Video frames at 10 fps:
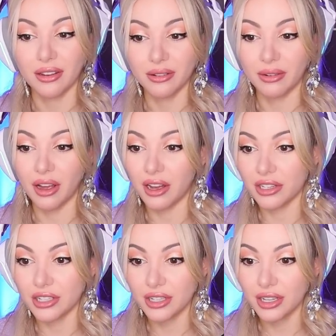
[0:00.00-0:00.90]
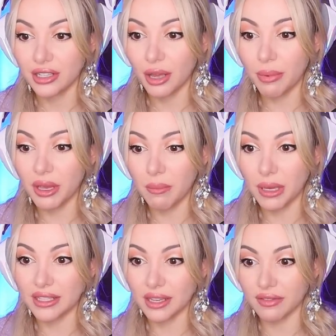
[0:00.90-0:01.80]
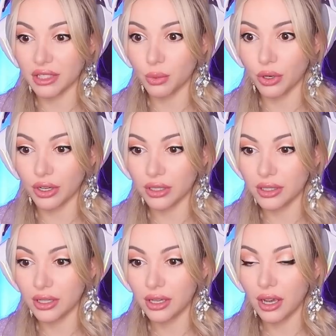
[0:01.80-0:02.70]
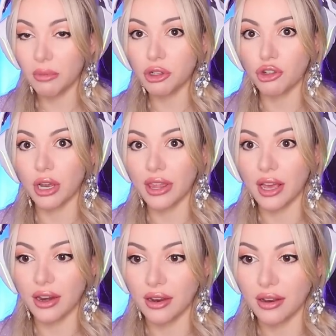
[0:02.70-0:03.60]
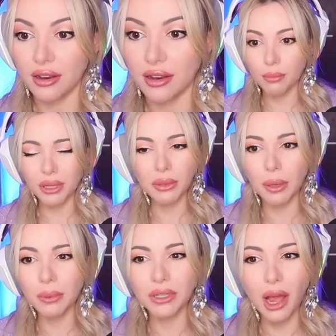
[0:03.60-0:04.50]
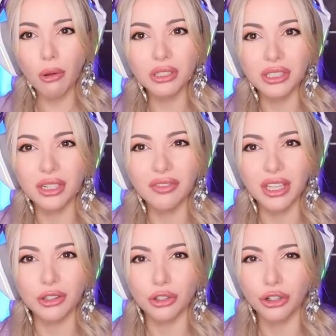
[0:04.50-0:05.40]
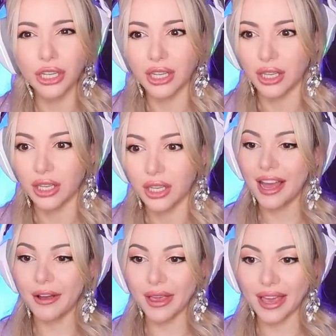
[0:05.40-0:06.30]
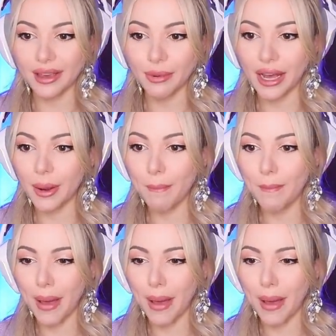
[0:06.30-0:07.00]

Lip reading: Oh gosh, that'd be amazing if this worked. I'm gonna try that. But the paper towel didn't even get dirty. Okay, we got a